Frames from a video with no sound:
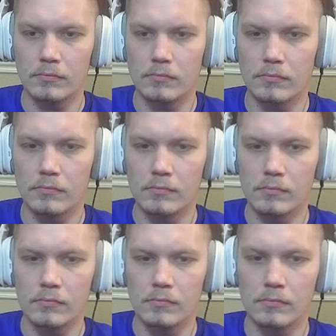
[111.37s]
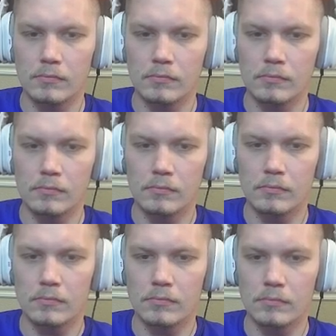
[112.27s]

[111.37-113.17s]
(no one is talking)